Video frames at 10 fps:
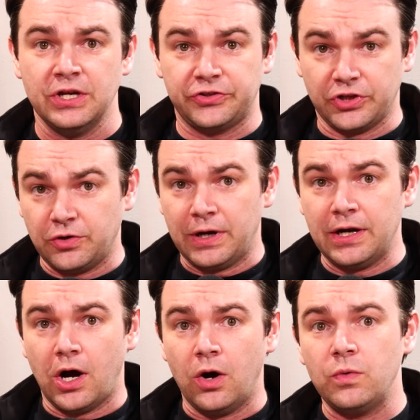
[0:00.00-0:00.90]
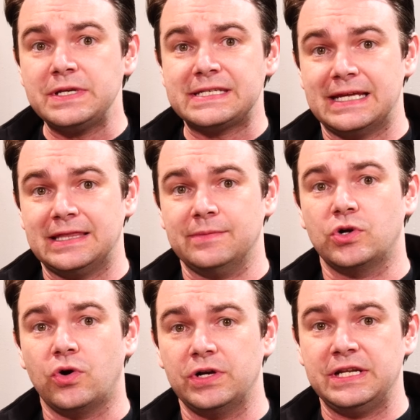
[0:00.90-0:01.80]
so you'll want to always set them
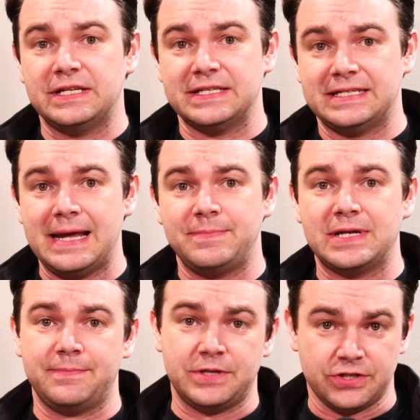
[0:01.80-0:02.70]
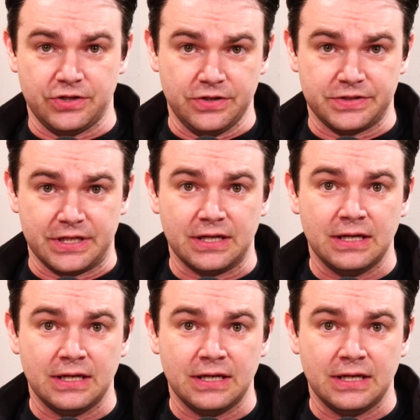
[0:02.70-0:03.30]
according to the tape type that you're using.